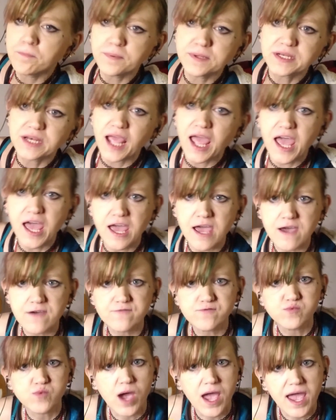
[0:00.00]
a
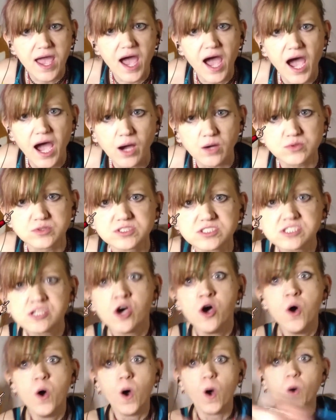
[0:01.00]
halfway house,
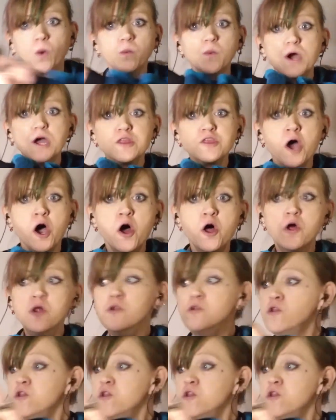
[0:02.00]
with no